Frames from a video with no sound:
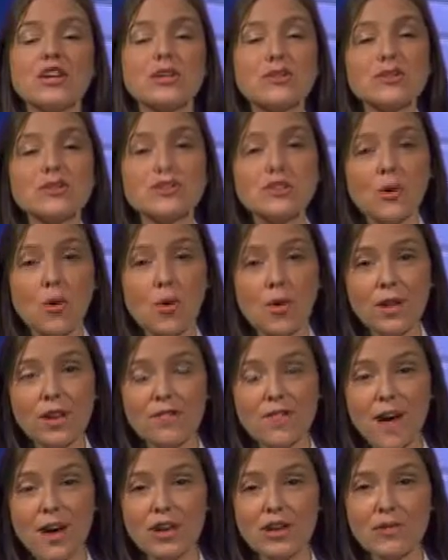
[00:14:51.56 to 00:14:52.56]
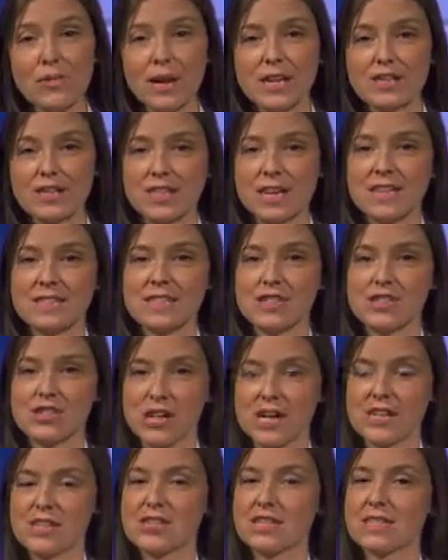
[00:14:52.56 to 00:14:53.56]
Your sole evaluation as a
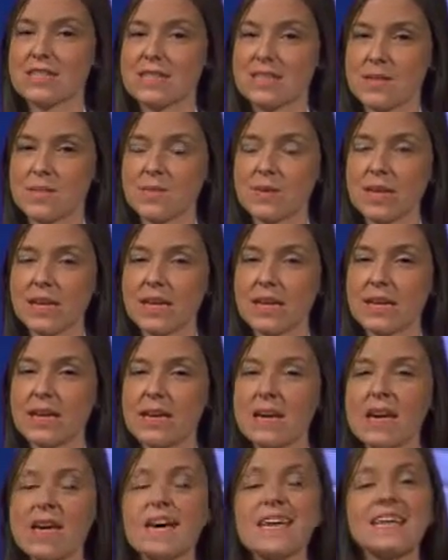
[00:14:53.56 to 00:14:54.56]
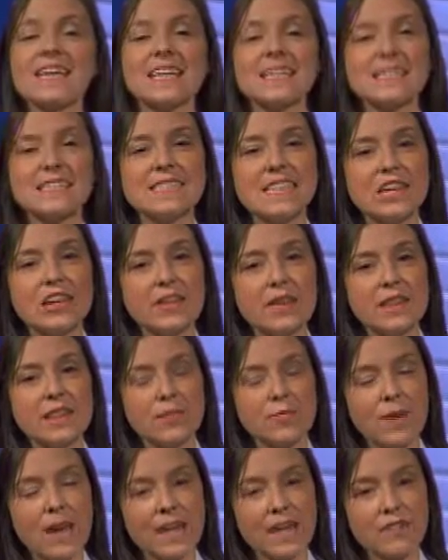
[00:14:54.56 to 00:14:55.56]
judge is simply considering the
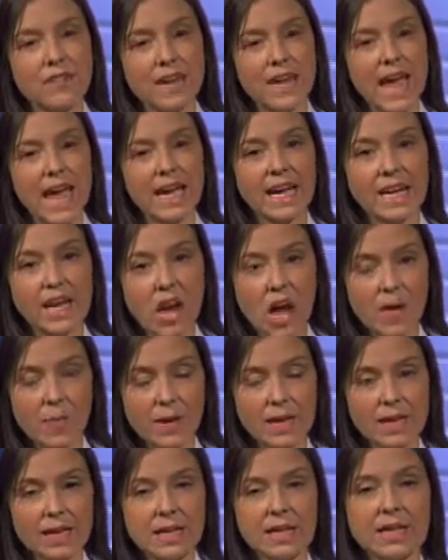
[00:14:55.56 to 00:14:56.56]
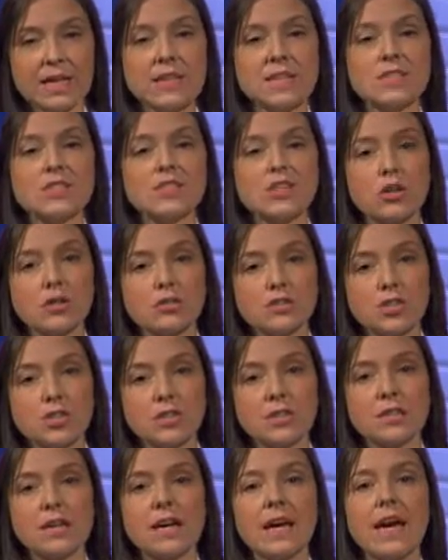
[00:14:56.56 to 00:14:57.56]
relevant economic,
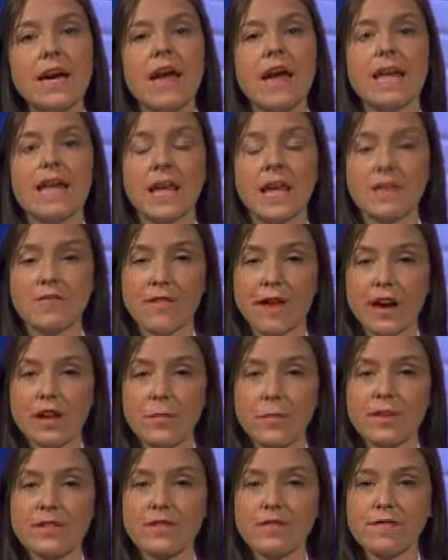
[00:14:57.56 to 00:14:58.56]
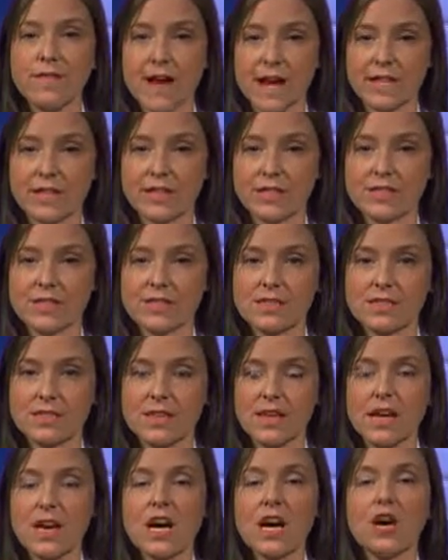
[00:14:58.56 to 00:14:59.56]
social, and environmental factors
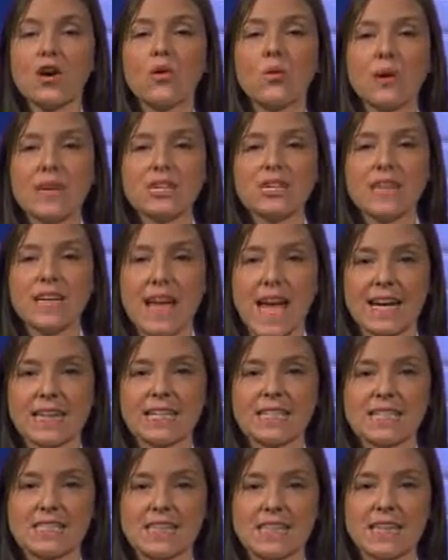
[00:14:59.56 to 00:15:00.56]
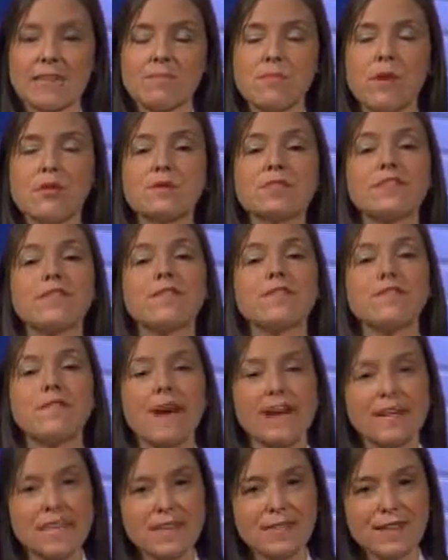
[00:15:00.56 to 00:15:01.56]
which Enactus team most
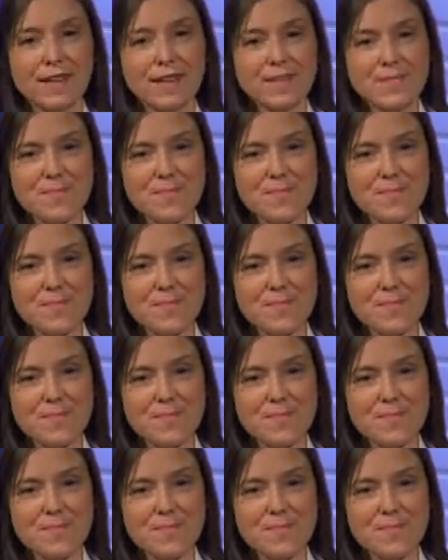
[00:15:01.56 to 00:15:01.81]
effectively